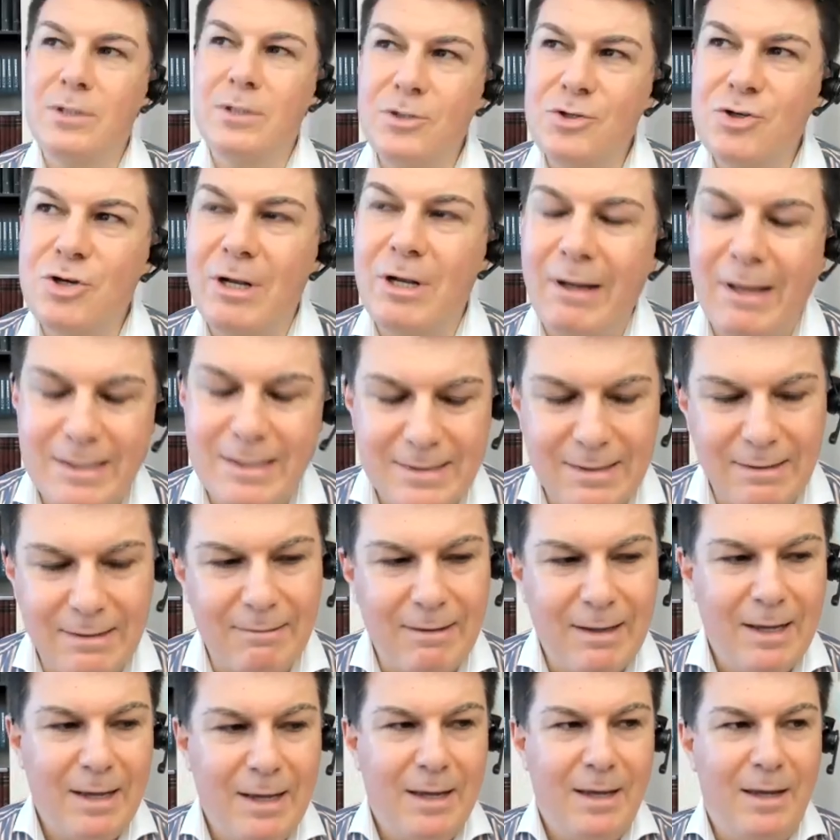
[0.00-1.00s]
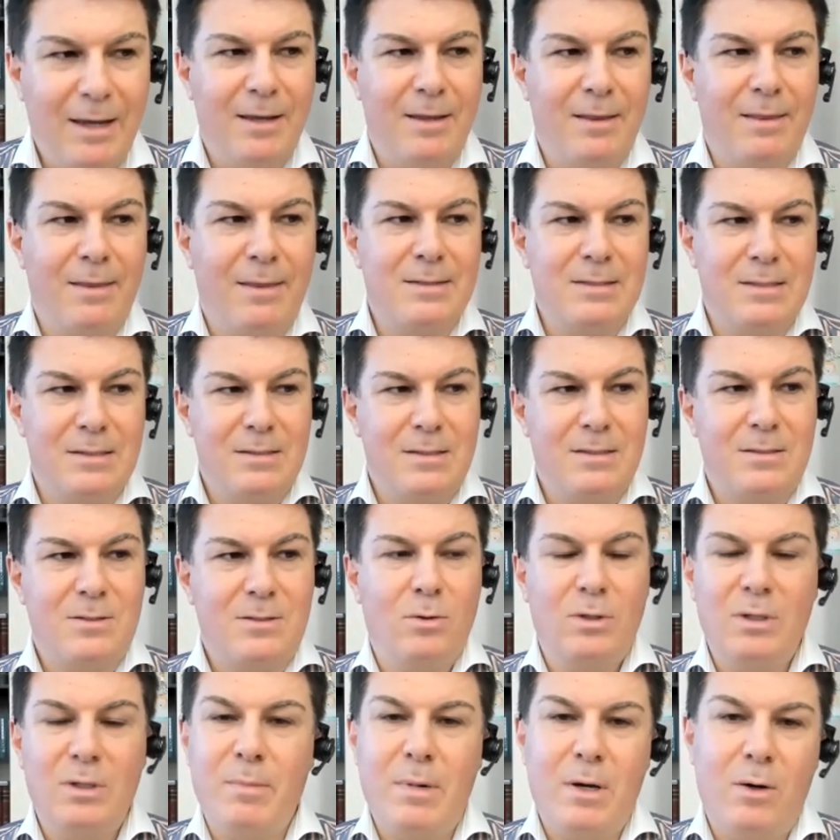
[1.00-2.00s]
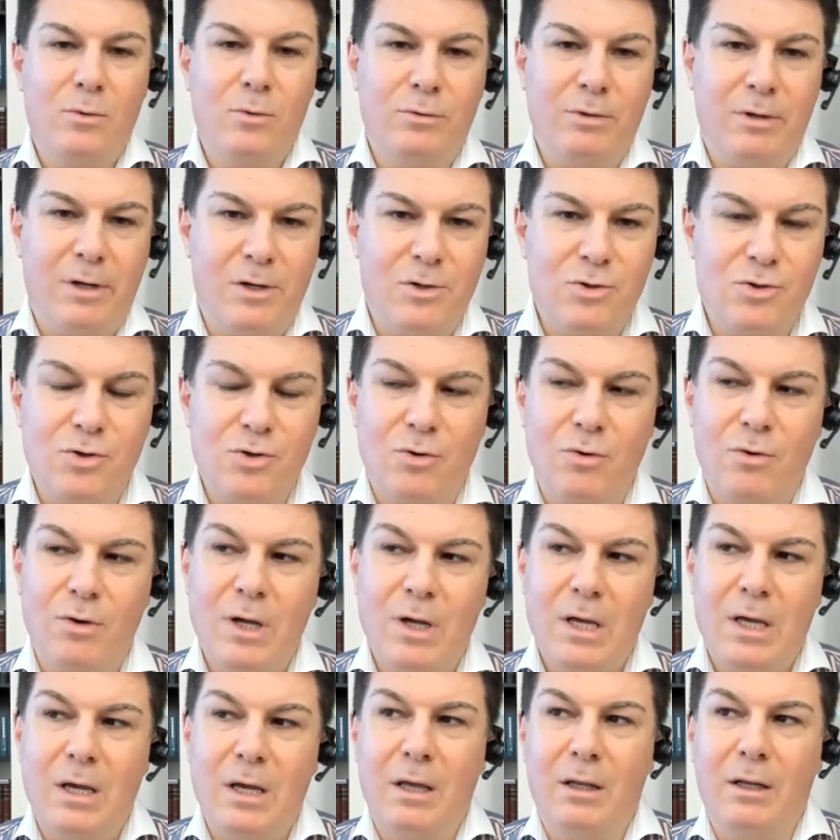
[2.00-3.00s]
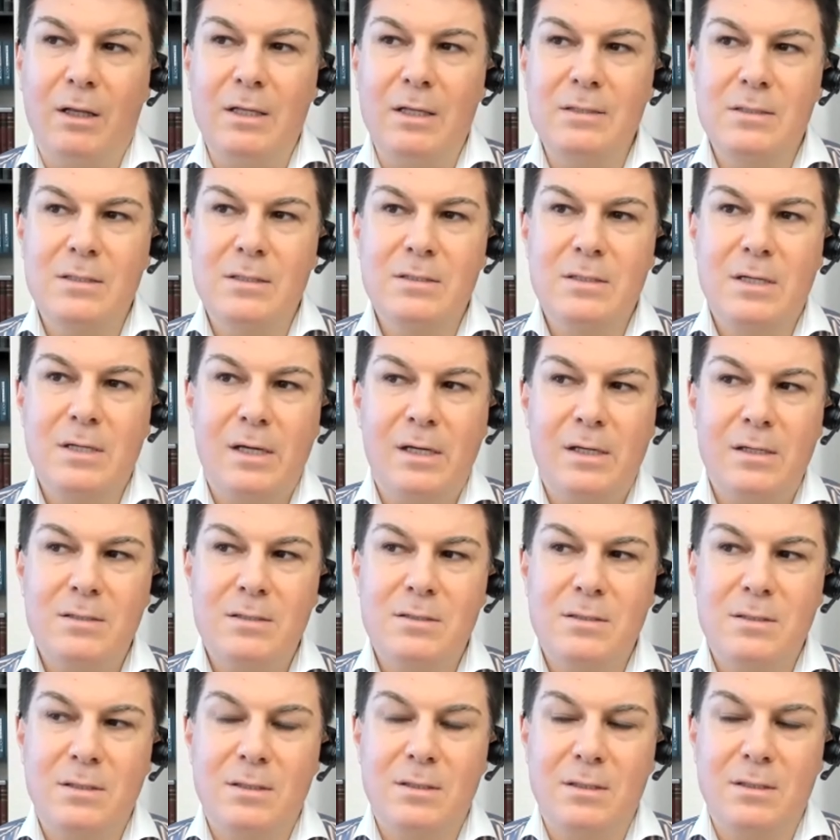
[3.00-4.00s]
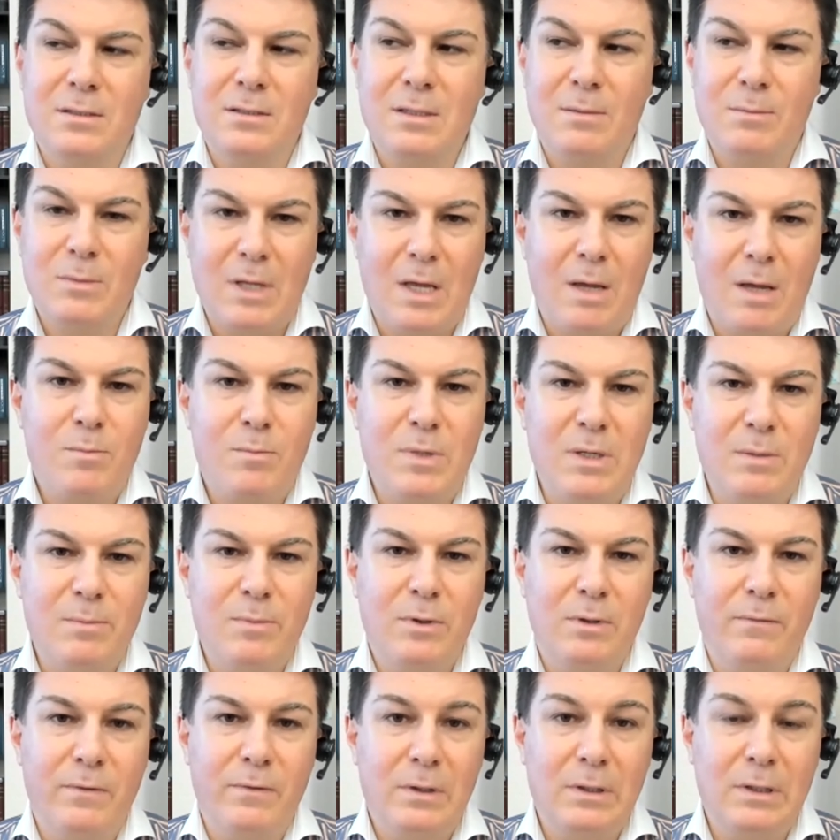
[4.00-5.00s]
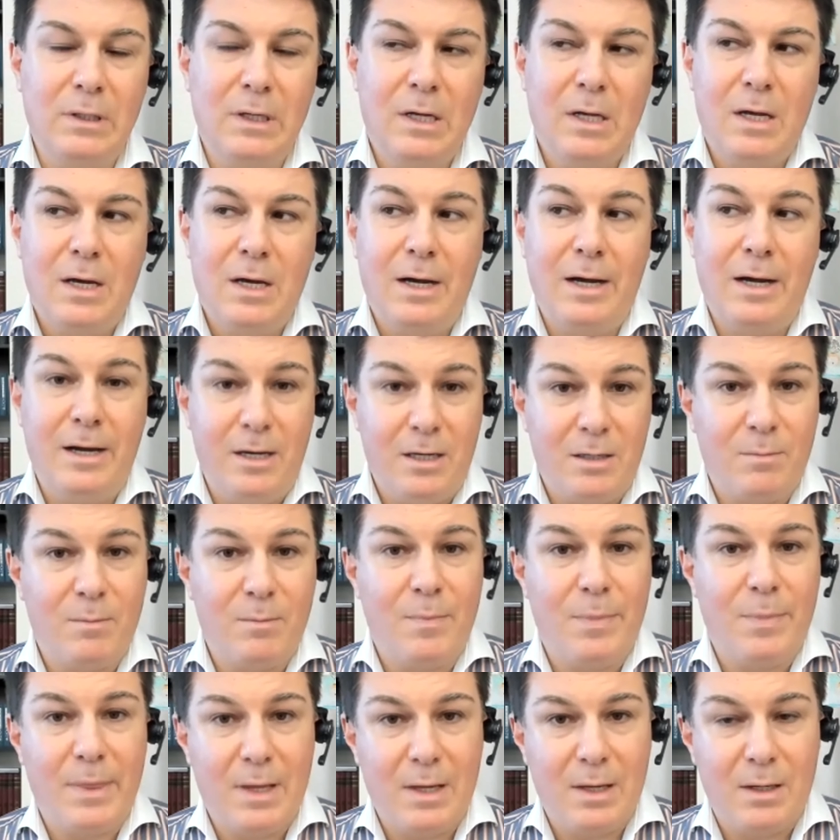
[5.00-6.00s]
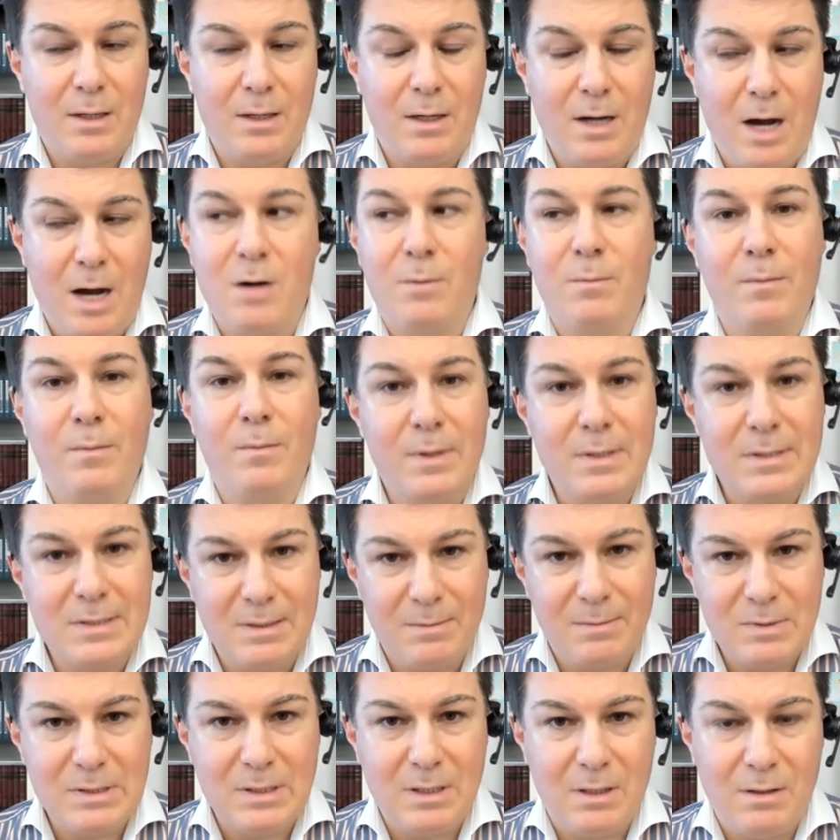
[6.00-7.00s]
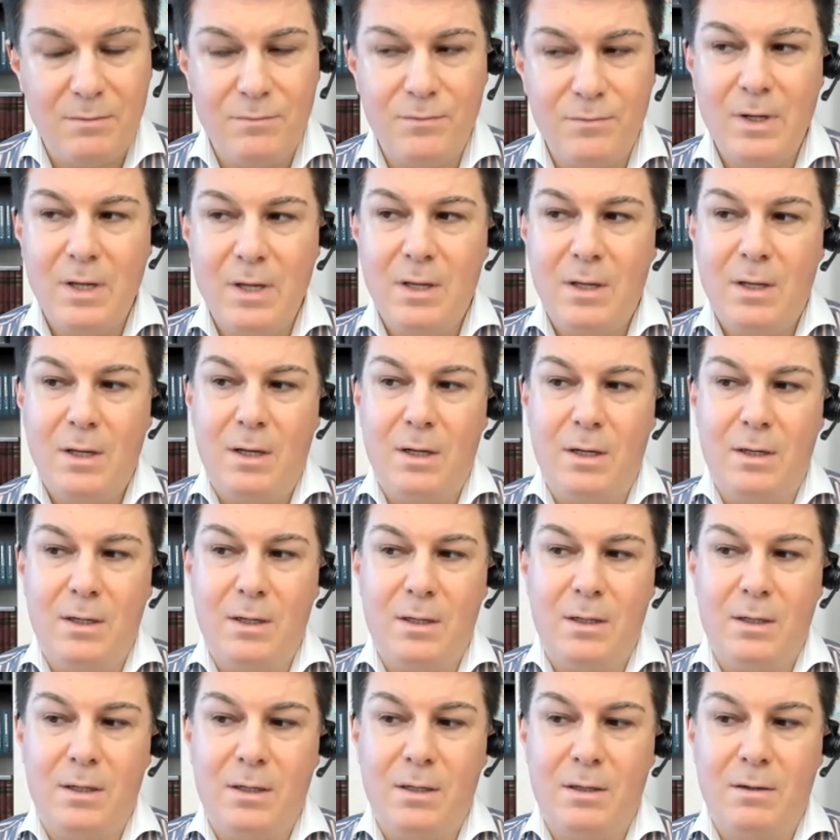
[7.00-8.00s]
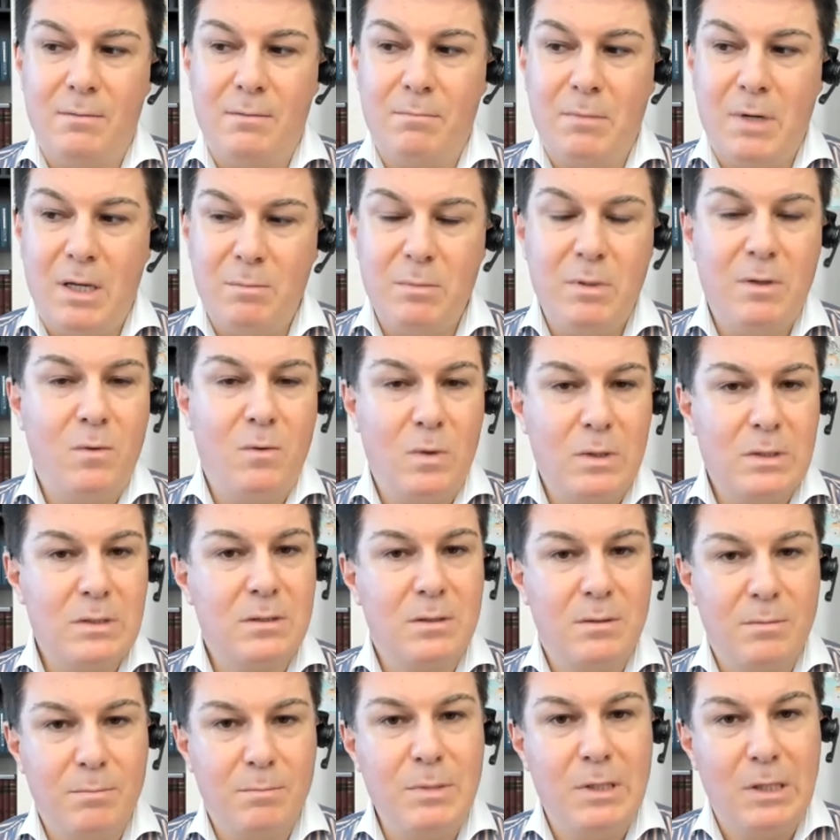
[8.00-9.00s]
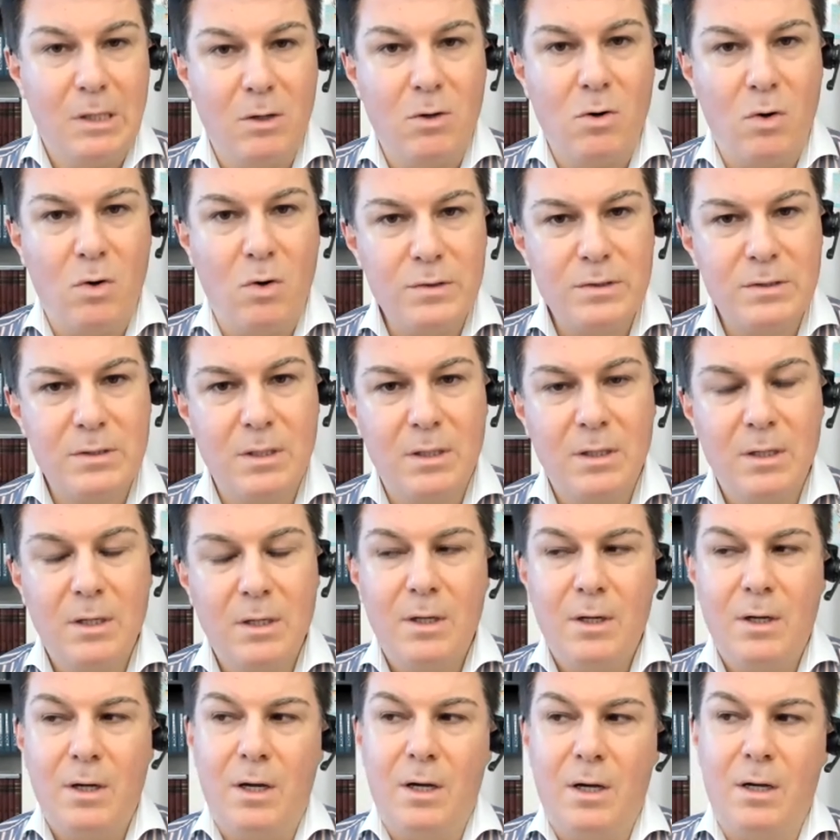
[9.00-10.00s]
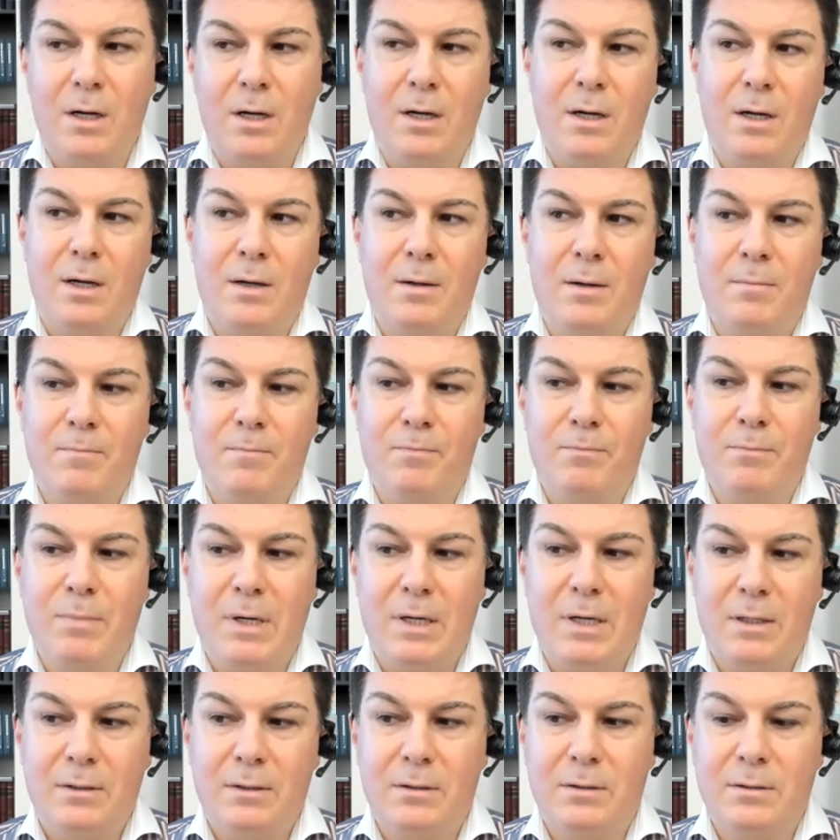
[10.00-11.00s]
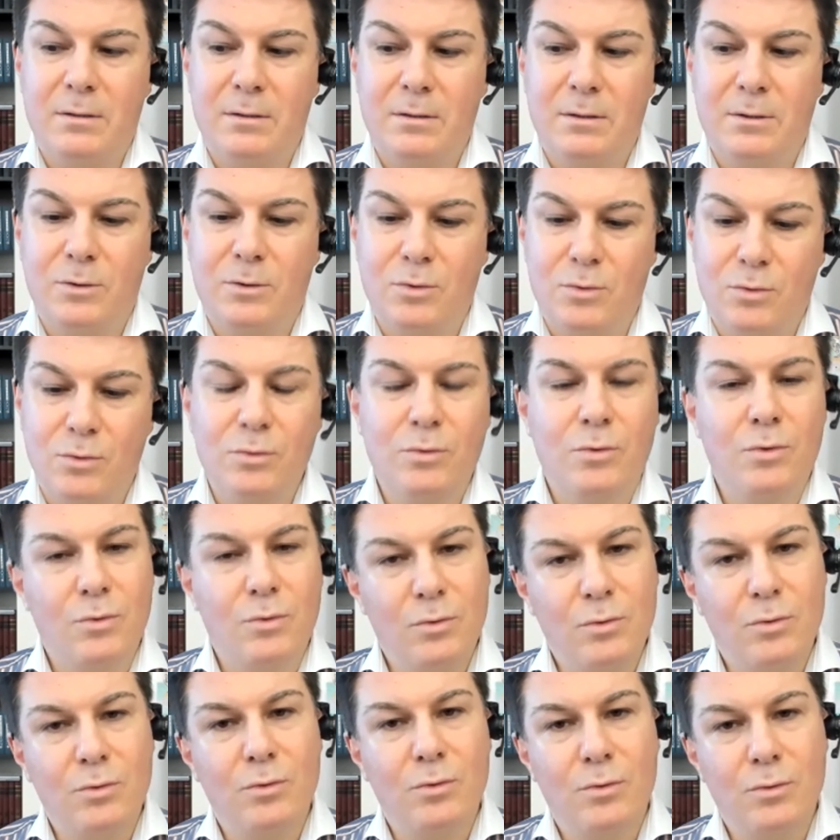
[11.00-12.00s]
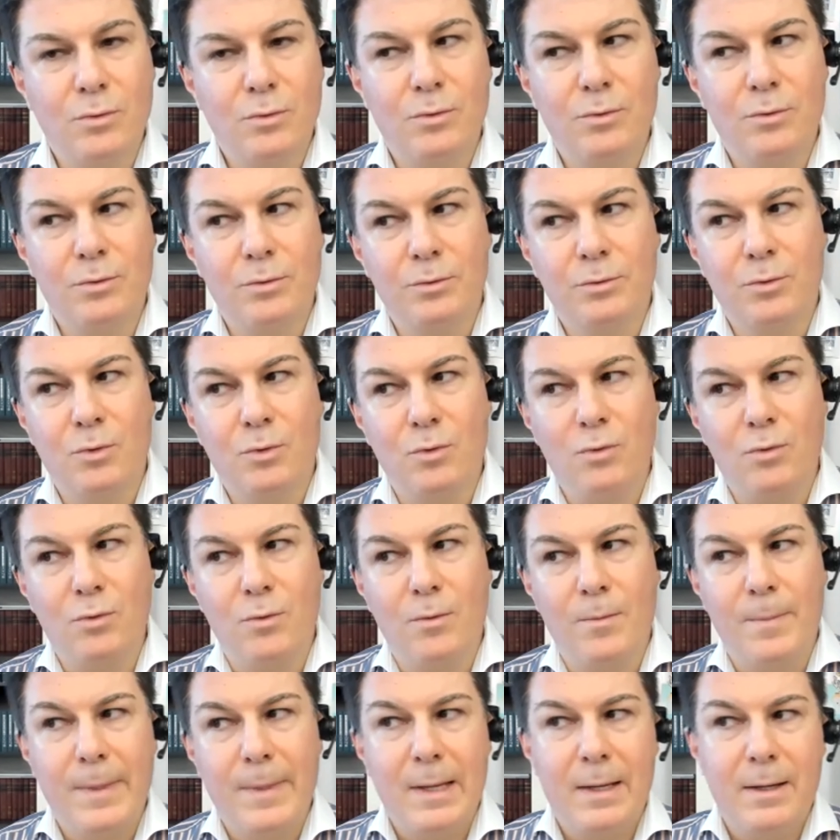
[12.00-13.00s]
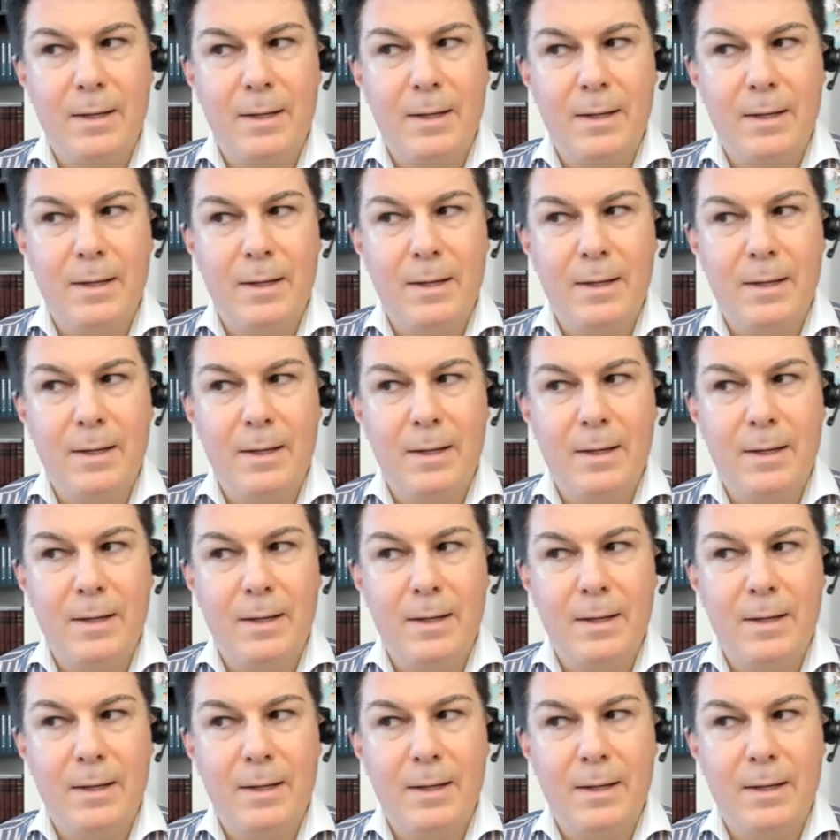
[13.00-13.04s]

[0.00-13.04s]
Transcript: teach a lesson. And this is not about ratio. And in this case, sometimes people will harm themselves, maybe with a big cost, but to